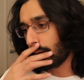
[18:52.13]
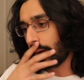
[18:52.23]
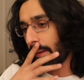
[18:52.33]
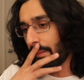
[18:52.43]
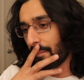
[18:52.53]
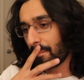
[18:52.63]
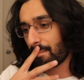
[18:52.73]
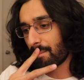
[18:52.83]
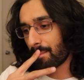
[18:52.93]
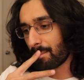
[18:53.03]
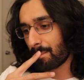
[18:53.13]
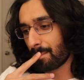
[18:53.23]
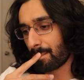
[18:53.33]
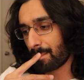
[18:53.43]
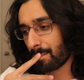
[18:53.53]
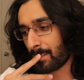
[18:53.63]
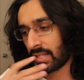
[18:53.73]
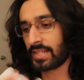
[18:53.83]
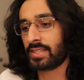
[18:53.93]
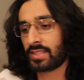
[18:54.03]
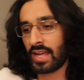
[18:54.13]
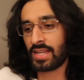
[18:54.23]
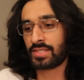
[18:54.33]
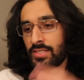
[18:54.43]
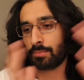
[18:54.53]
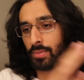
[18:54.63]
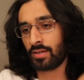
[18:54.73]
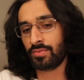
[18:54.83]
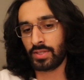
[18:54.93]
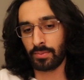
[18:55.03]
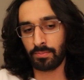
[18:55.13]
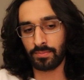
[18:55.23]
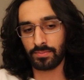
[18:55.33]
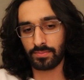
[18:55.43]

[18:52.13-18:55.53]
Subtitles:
But like the classes above them,